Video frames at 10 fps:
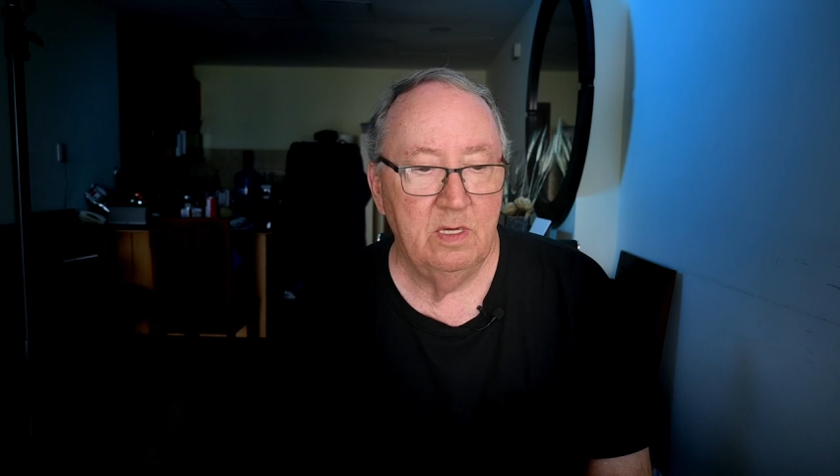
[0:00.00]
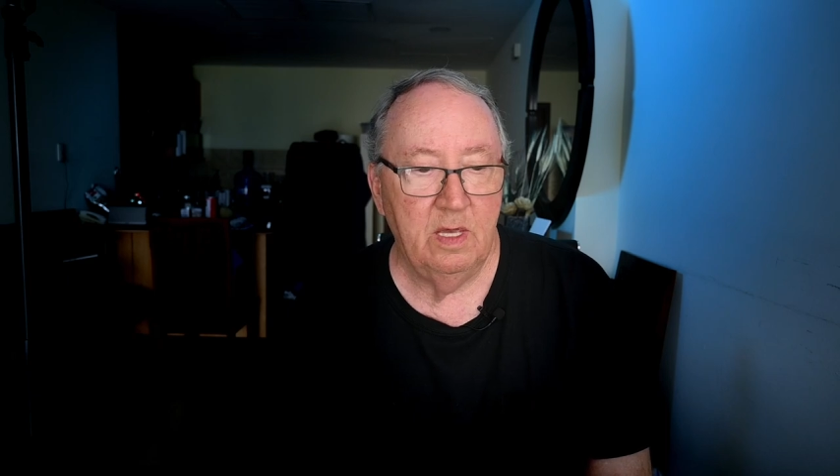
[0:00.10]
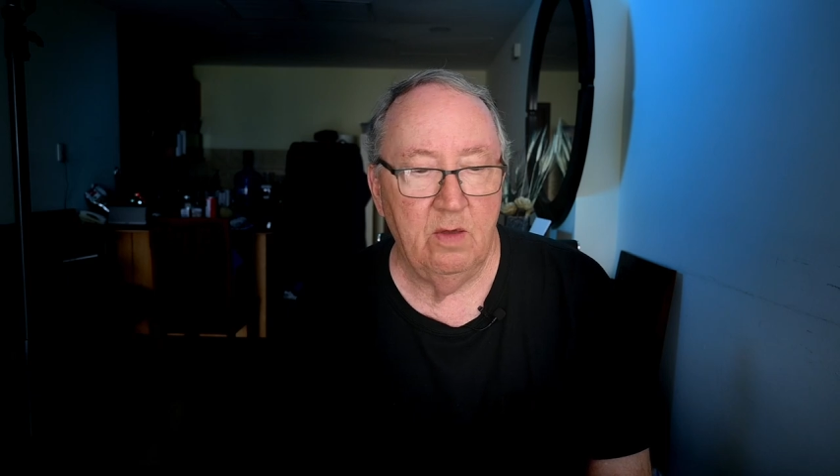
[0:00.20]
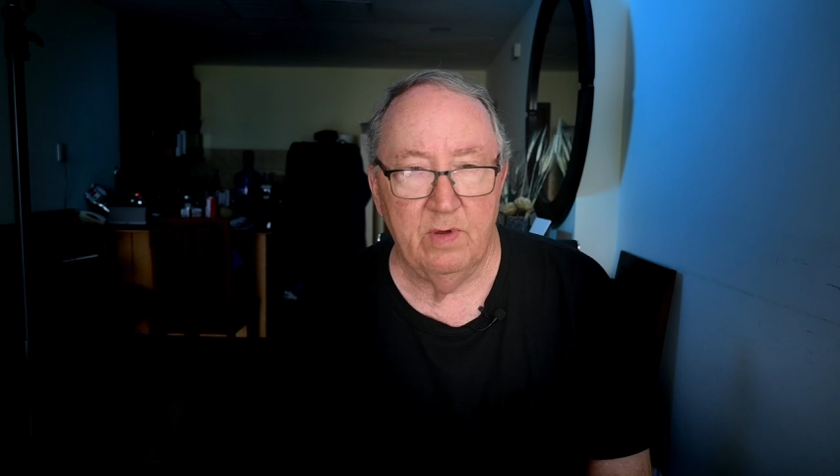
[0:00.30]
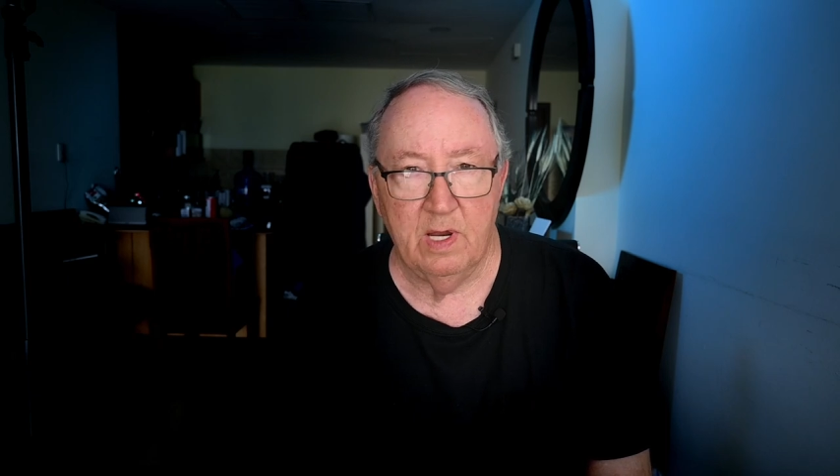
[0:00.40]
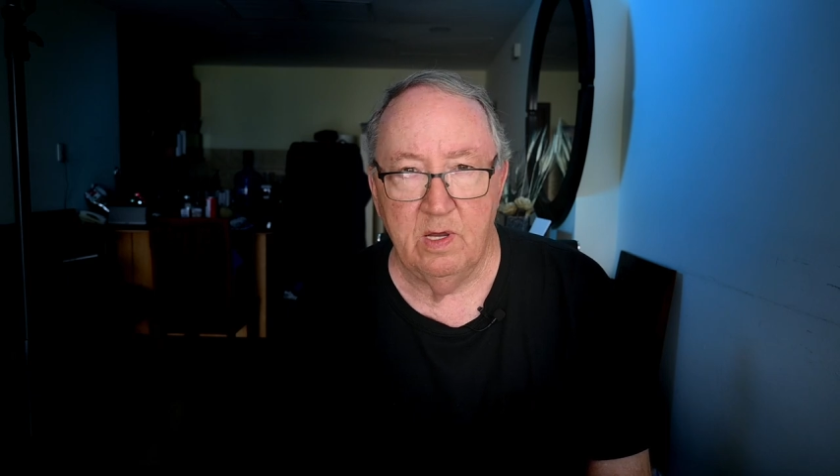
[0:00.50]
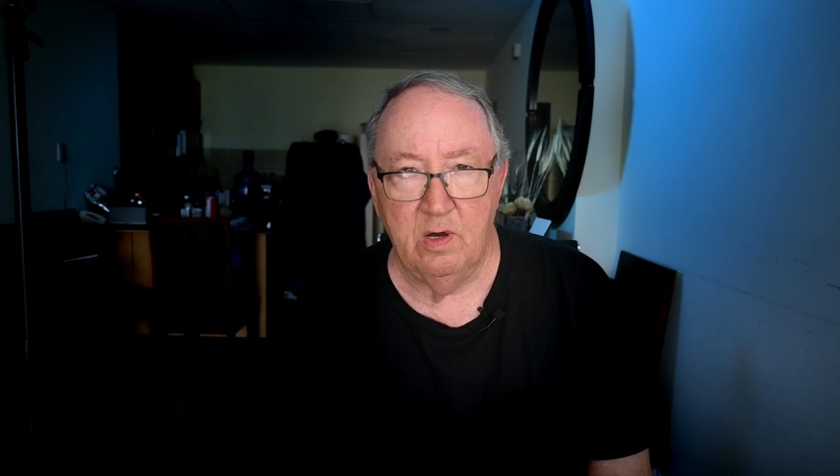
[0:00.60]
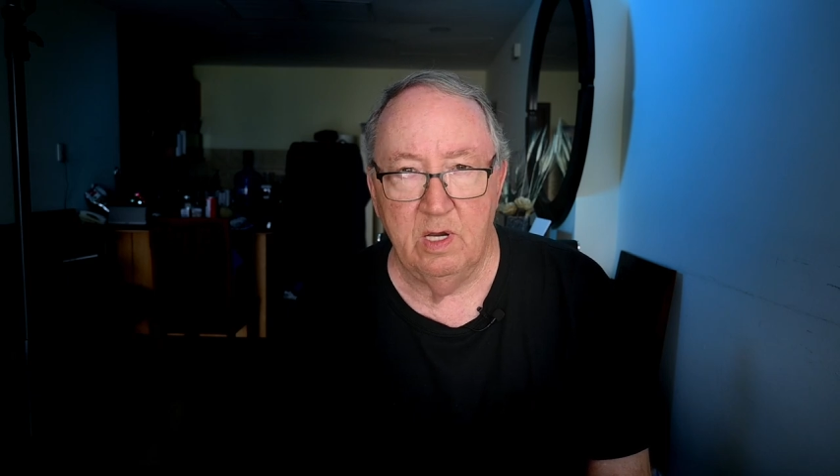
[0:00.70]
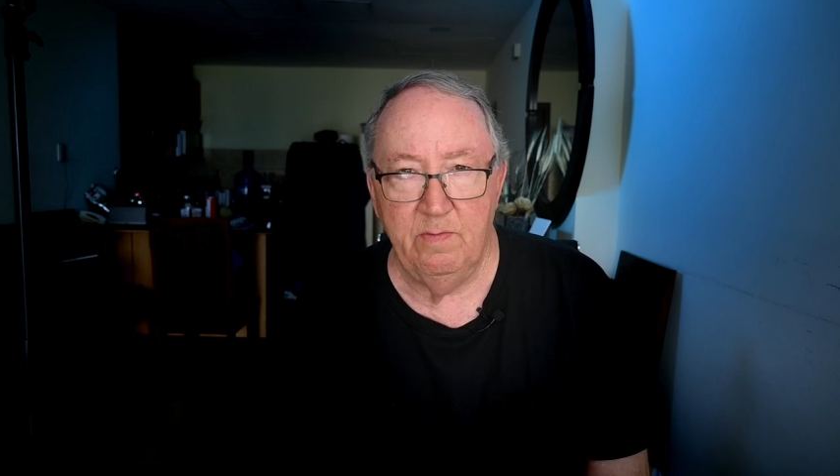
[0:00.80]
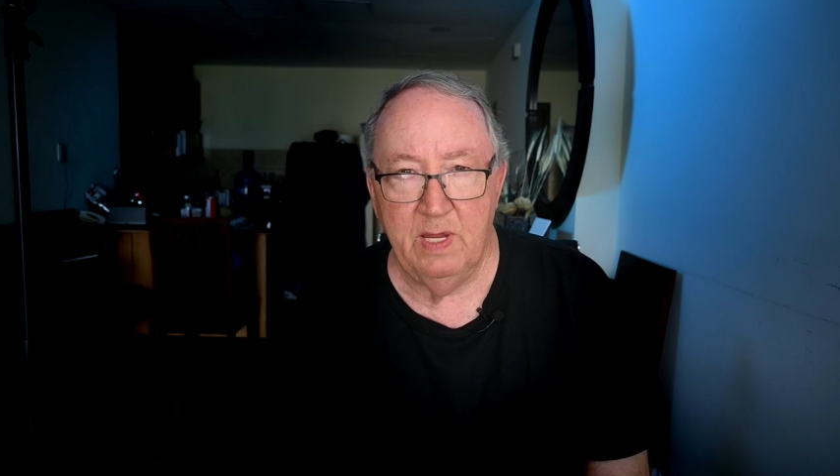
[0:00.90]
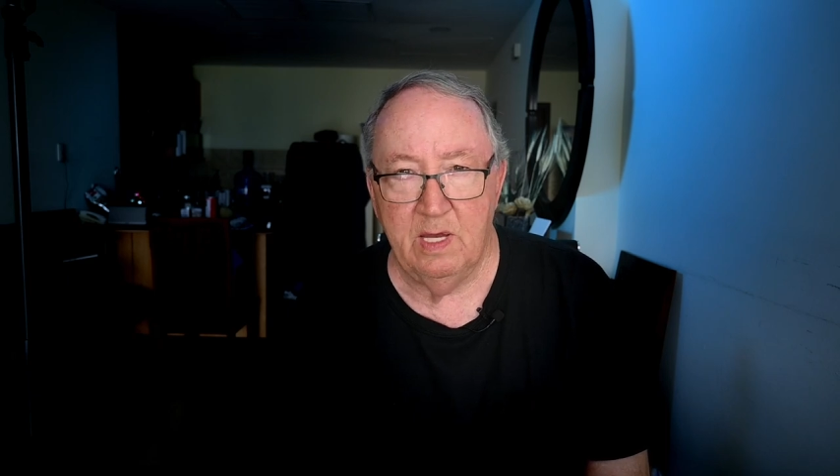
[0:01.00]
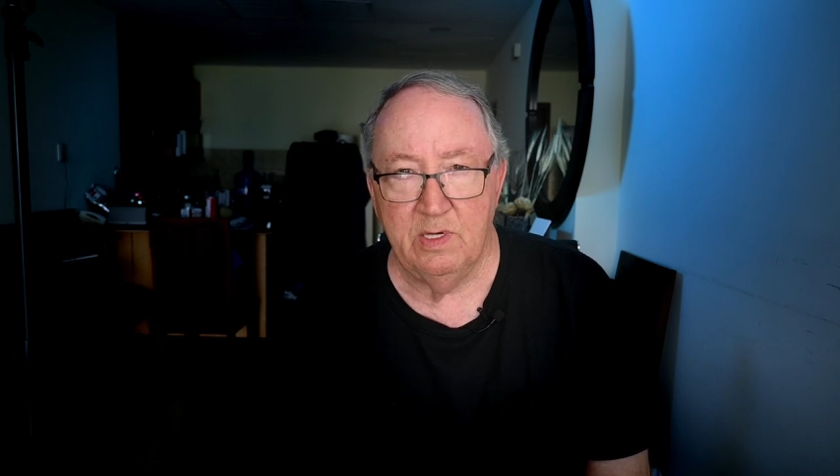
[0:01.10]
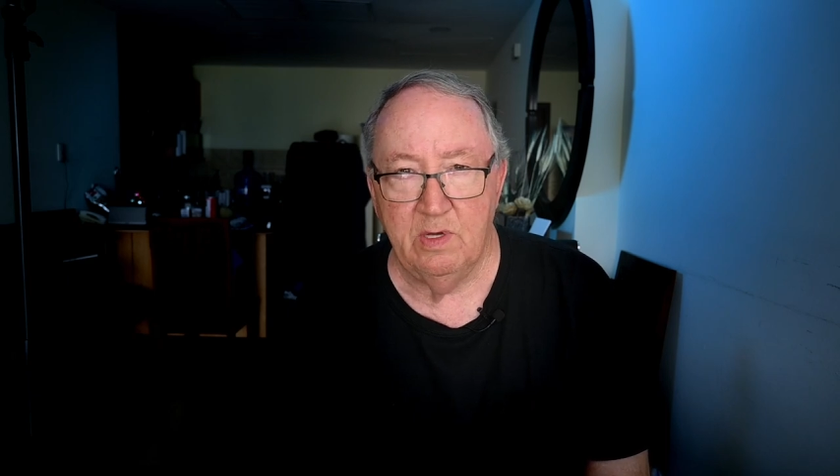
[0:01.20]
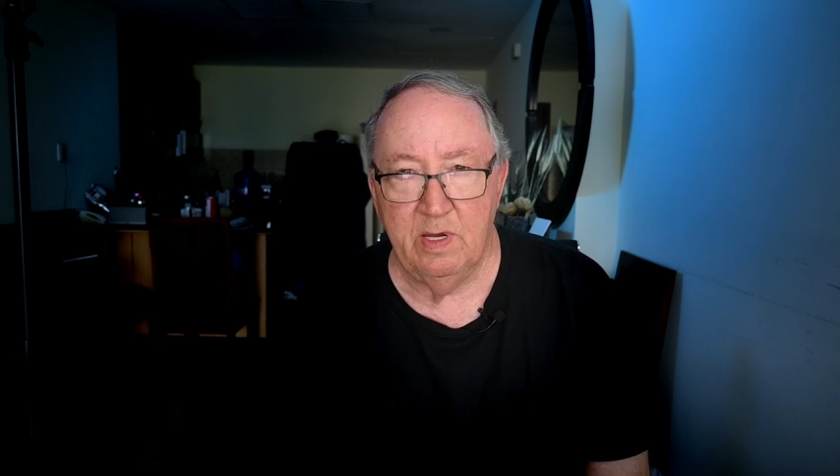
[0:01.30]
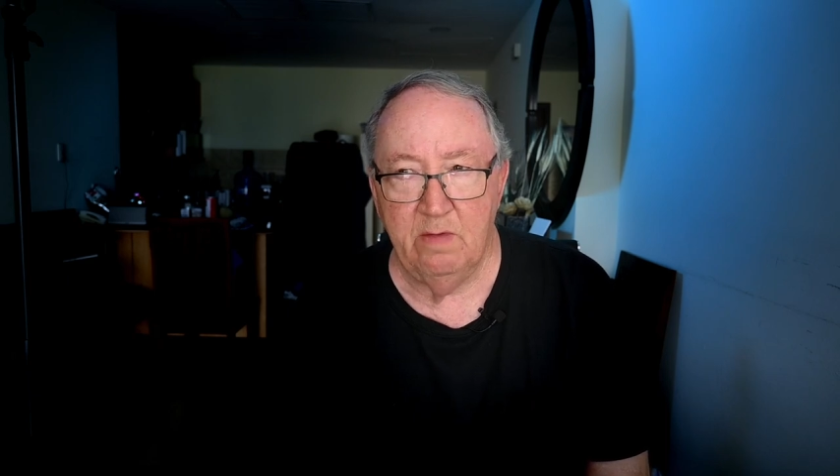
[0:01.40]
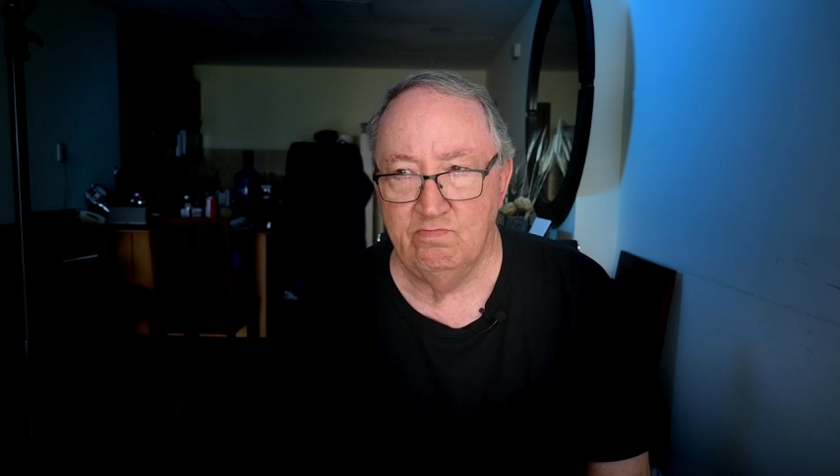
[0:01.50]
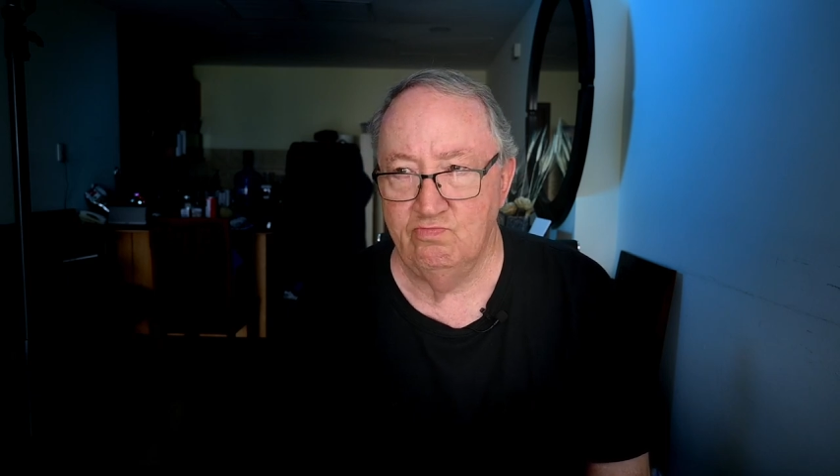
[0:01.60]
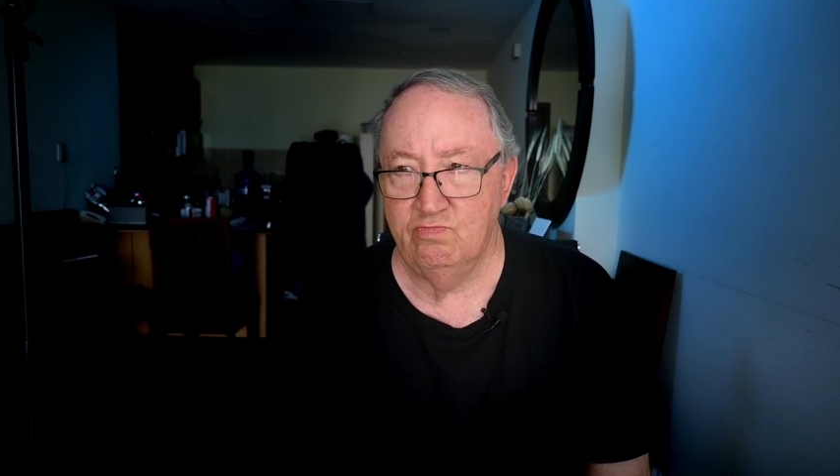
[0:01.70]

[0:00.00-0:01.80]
And when I called him down on it,